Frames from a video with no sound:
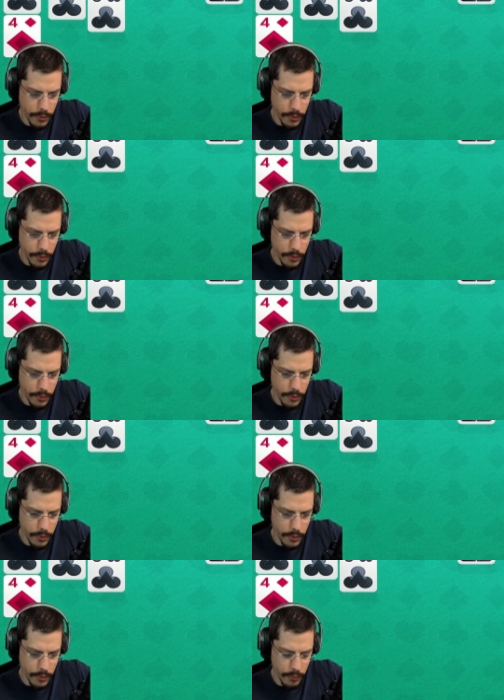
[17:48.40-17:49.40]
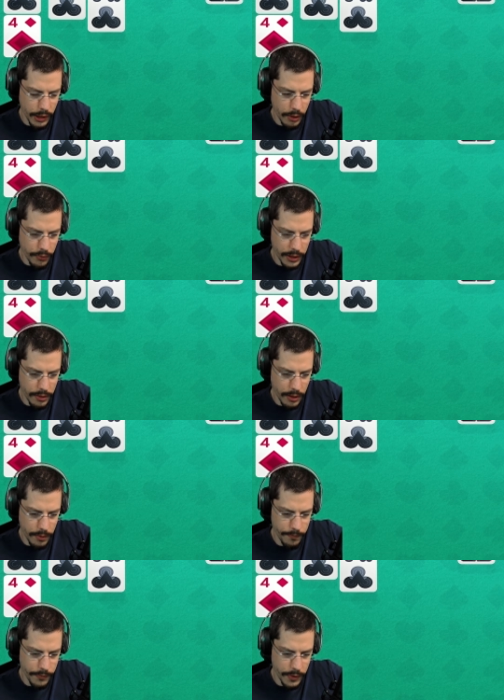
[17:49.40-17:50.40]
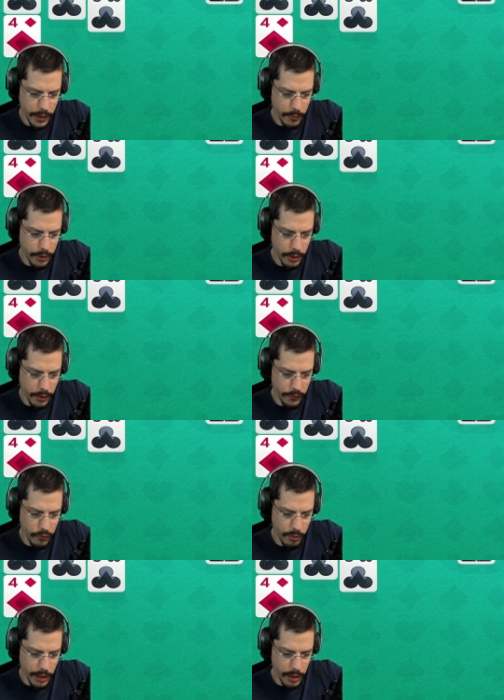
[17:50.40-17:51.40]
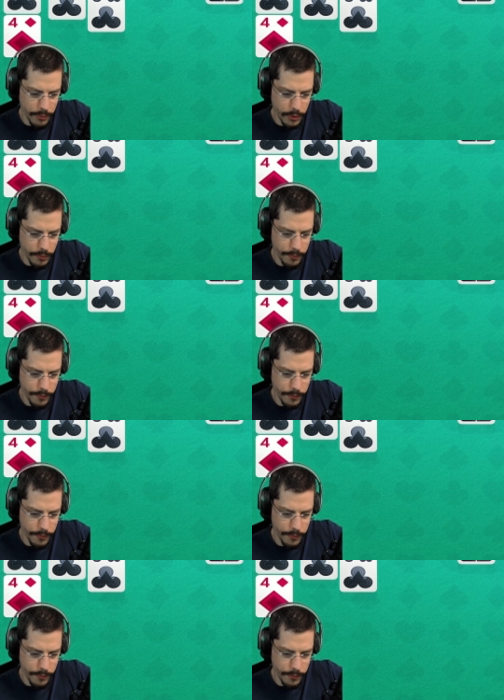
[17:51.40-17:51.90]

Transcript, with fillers: We need a red 10. That would extremely help now.